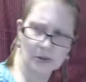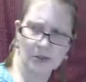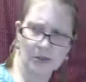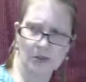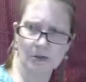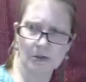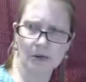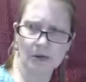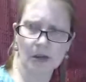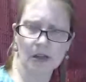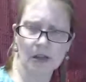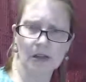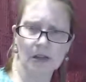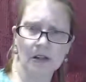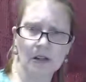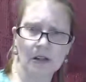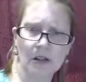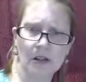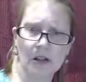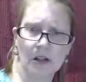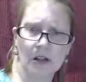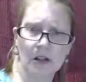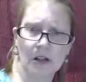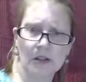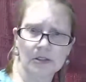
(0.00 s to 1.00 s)
to a
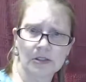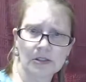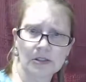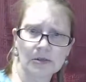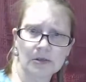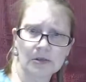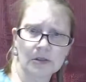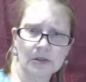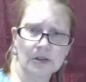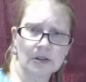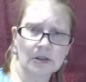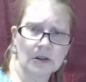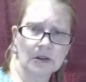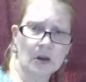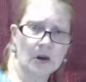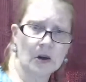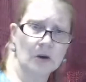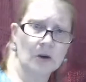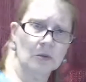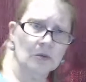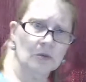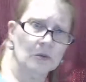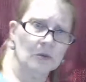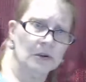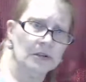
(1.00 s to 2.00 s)
good
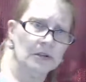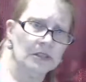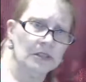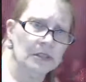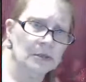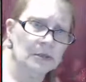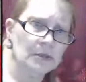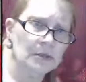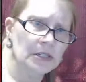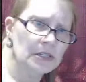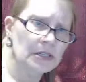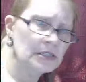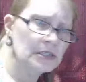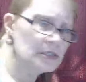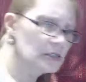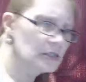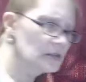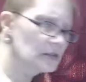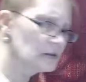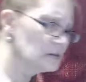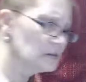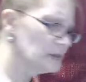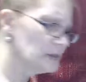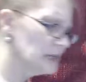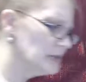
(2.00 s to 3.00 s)
home where somebody's going
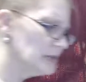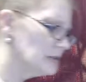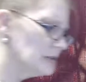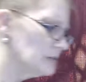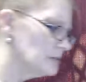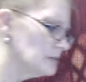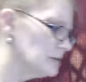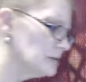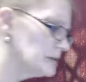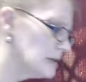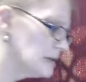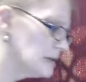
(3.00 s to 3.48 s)
to reuse